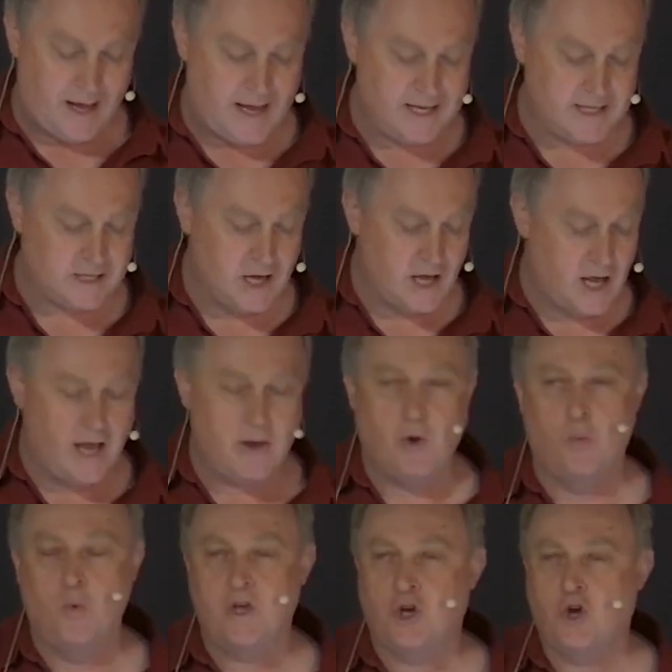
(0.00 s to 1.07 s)
as
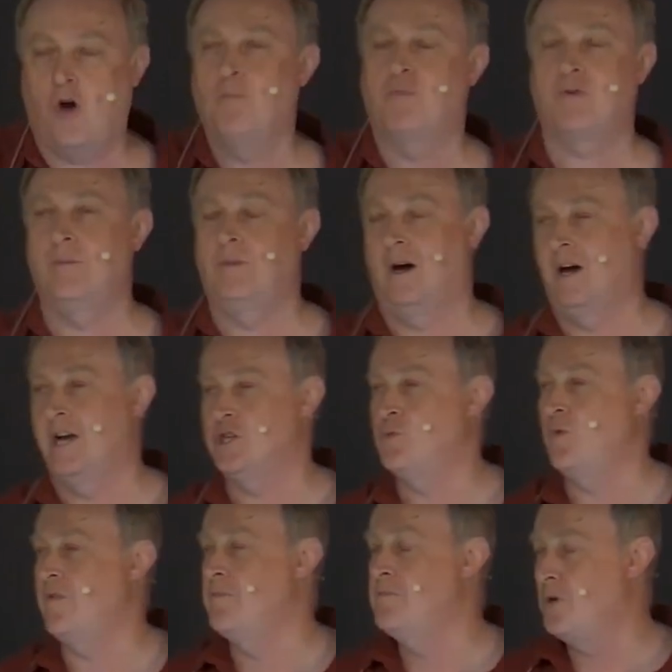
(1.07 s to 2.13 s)
we compromise
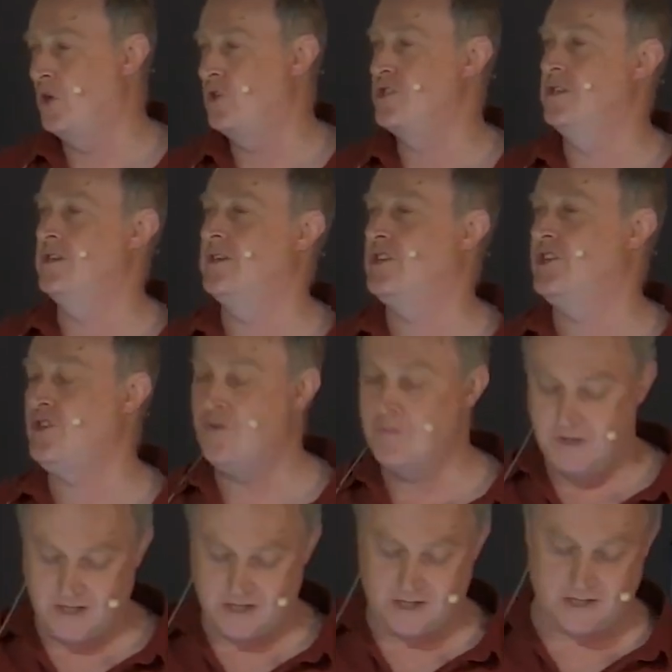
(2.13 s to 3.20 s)
with modern
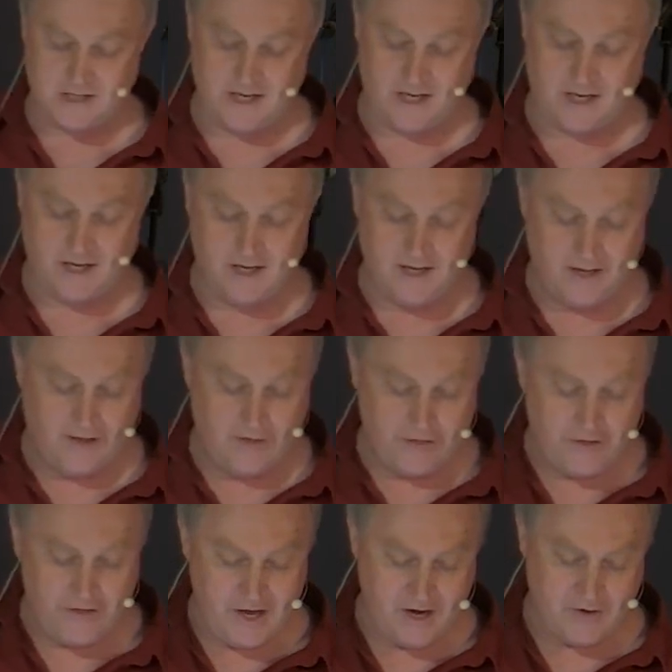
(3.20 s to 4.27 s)
humanistic
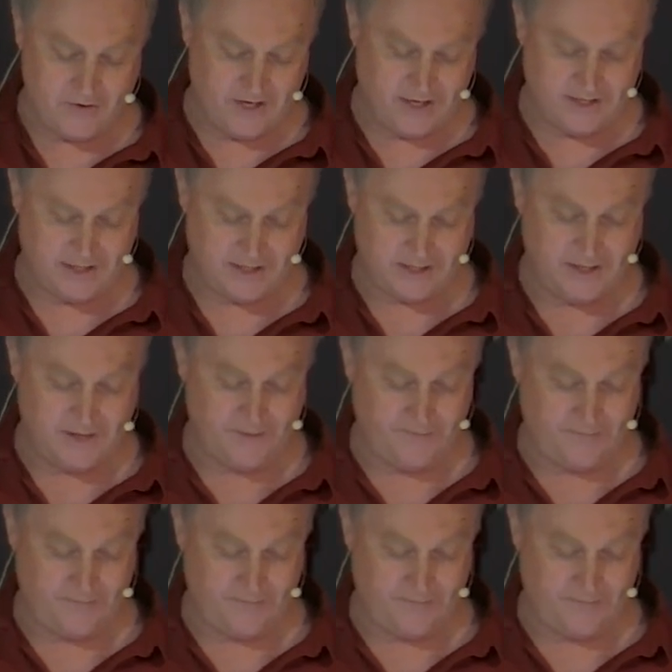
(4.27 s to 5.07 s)
theories.